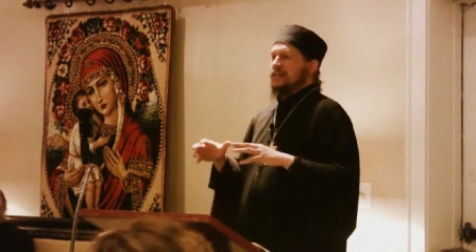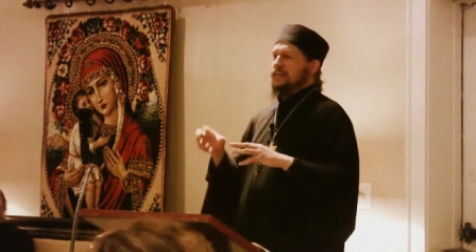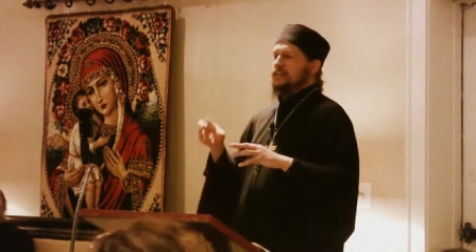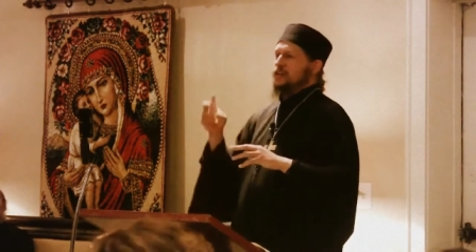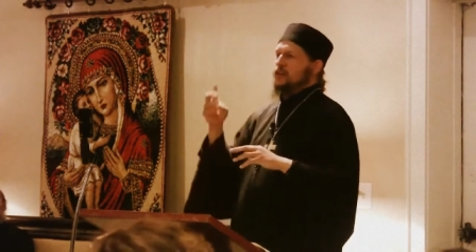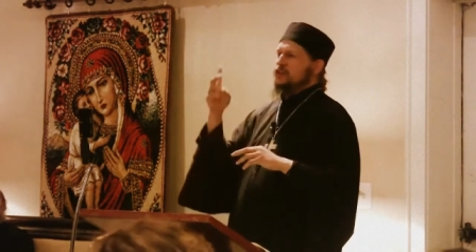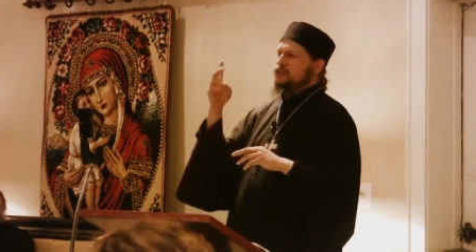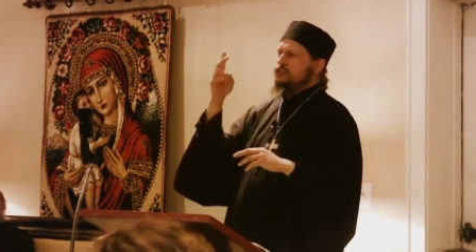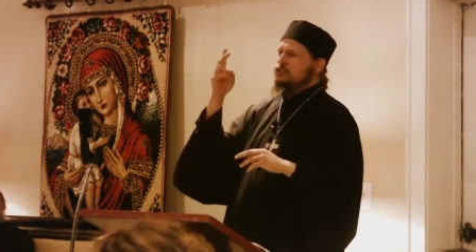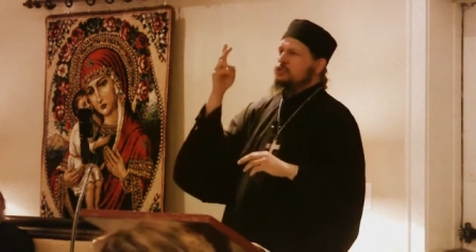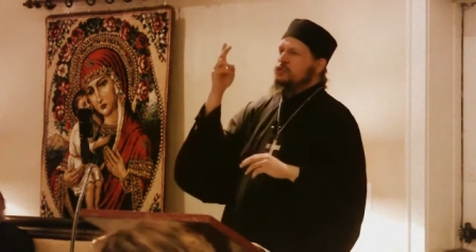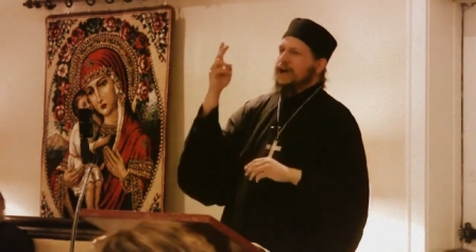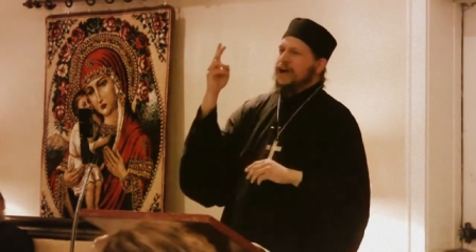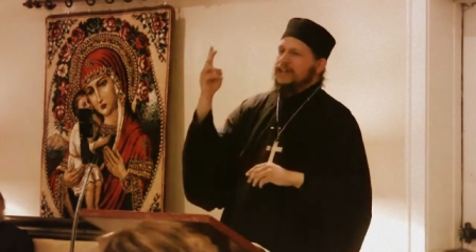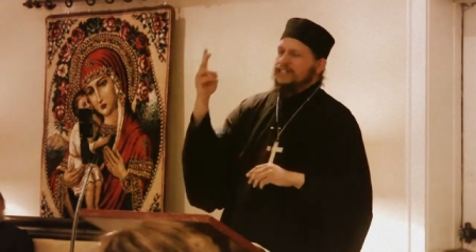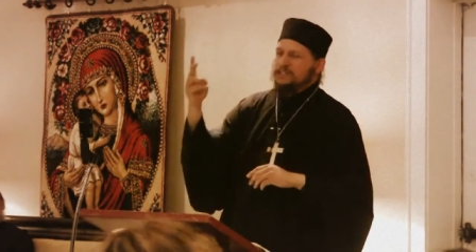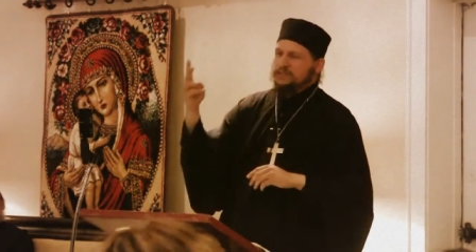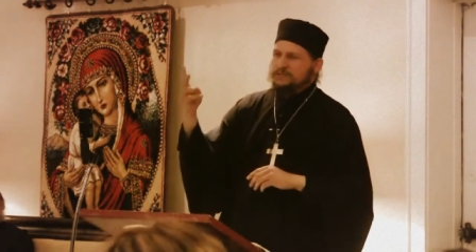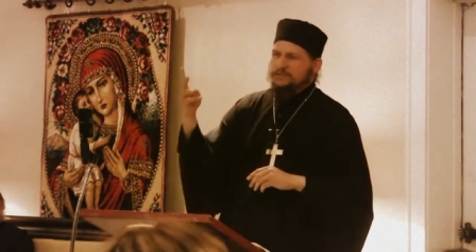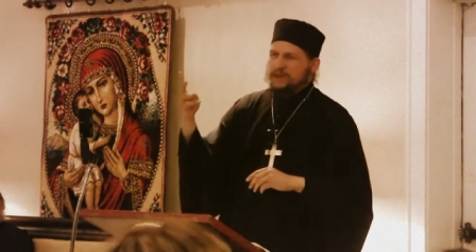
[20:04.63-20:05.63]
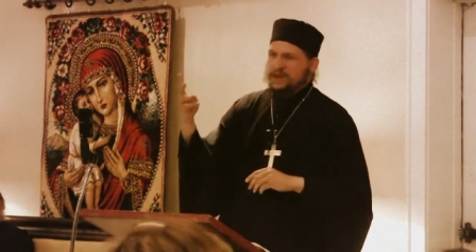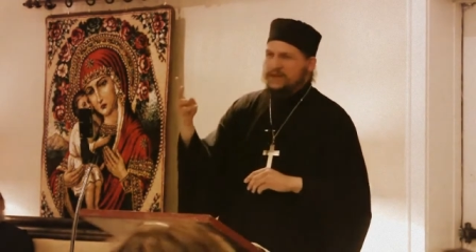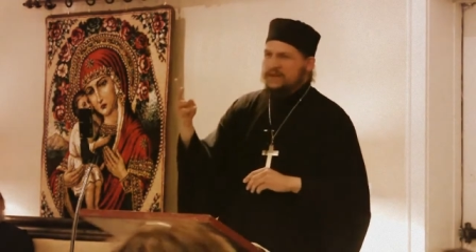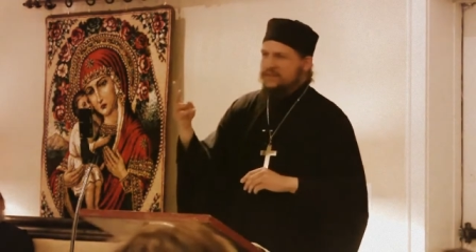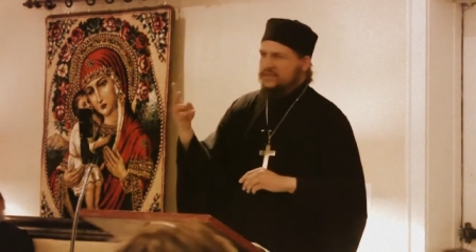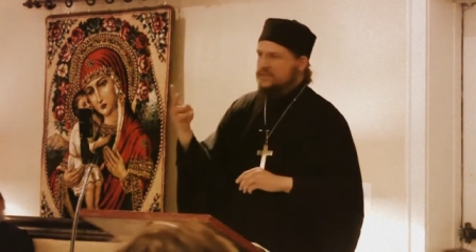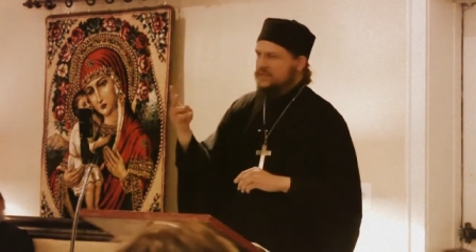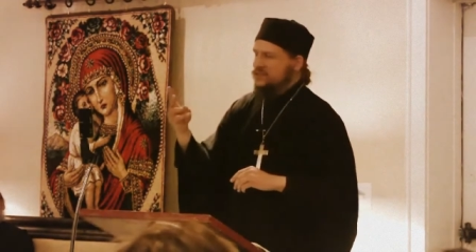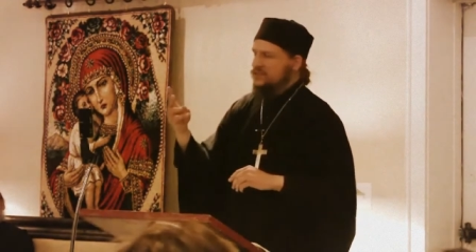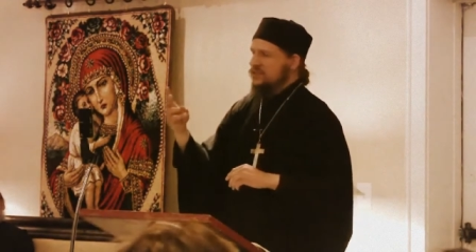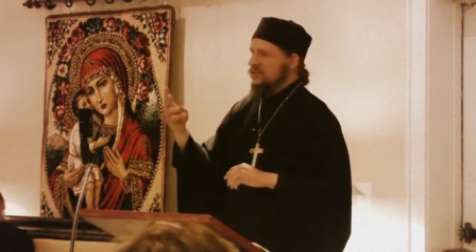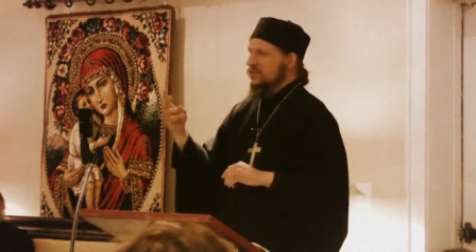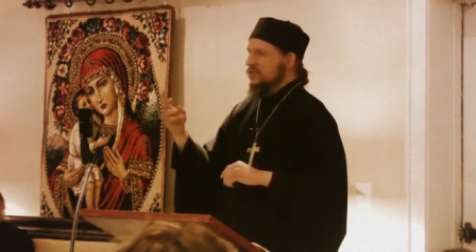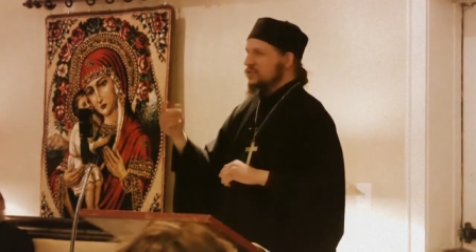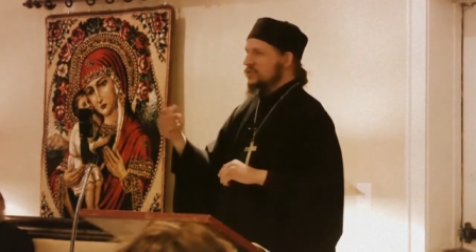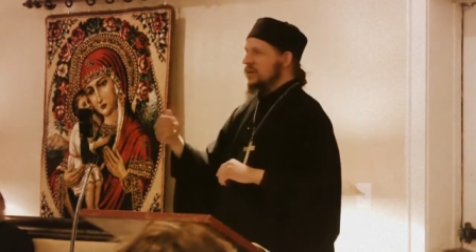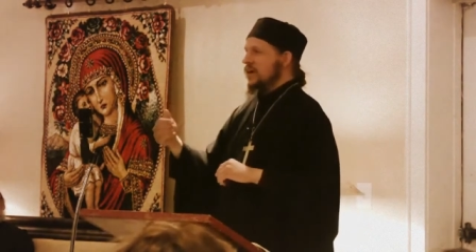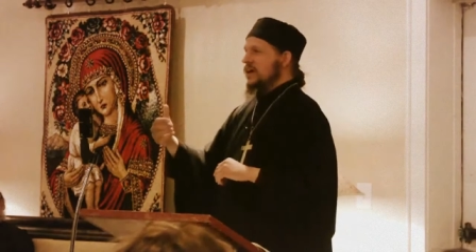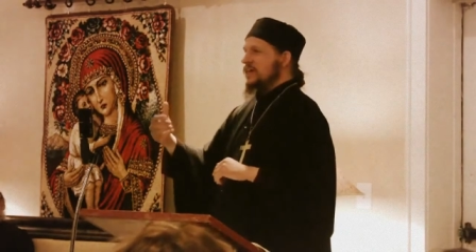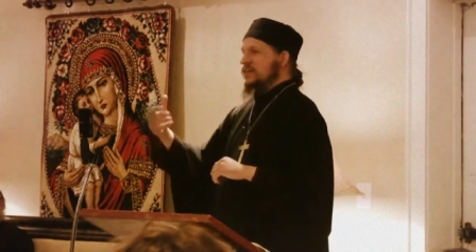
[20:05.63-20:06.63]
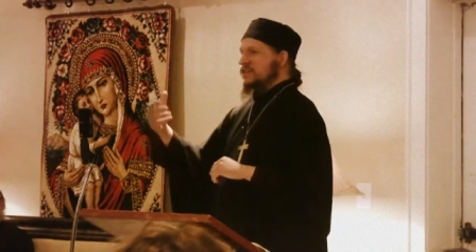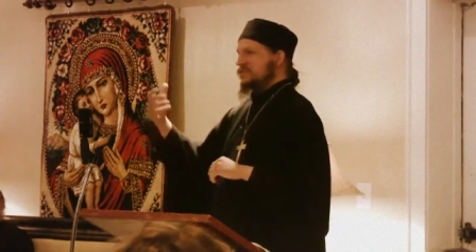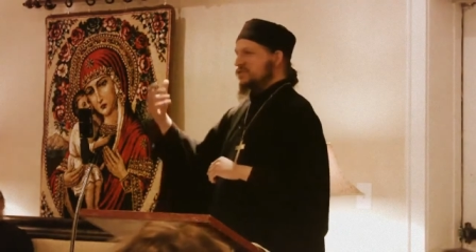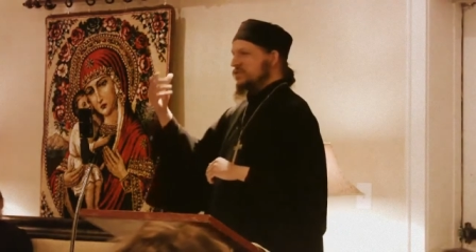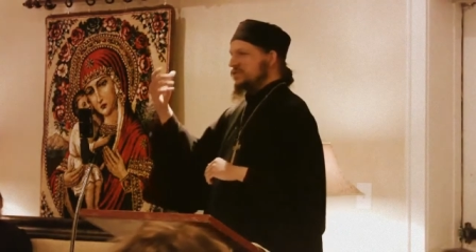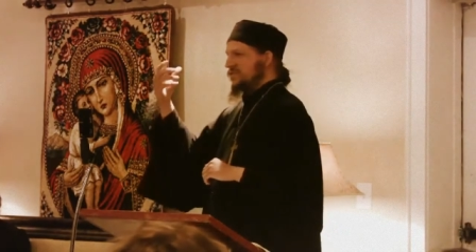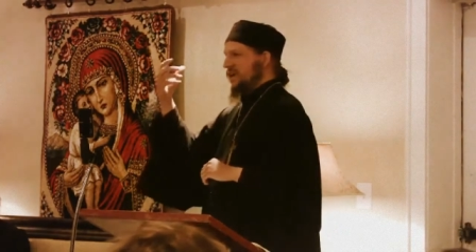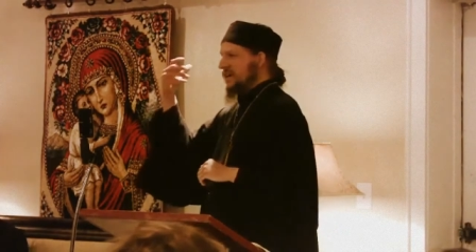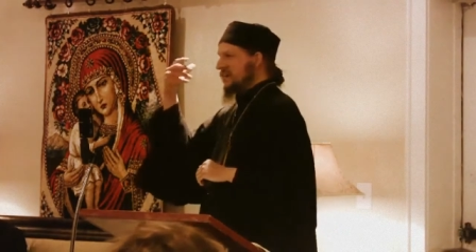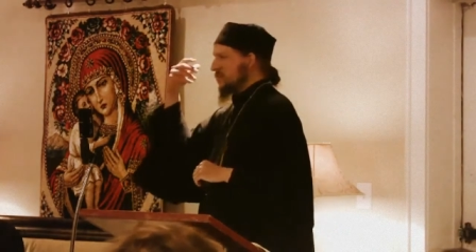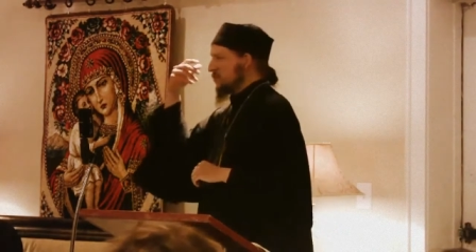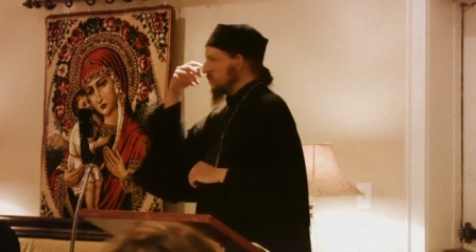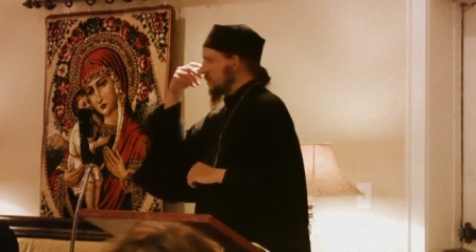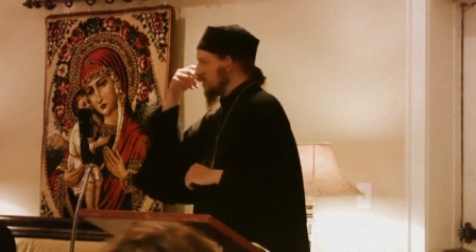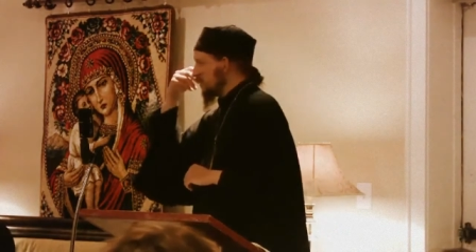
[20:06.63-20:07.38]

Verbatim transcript: that there are two kinds of faith in the church. There's the faith that we